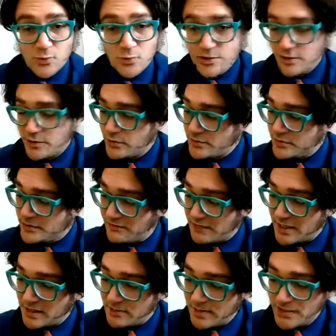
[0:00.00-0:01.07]
worker
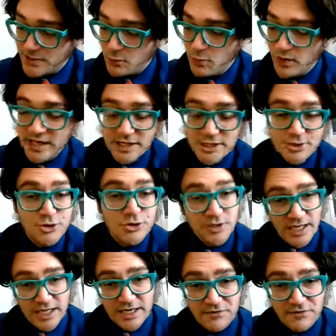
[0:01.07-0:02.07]
divided by the wage.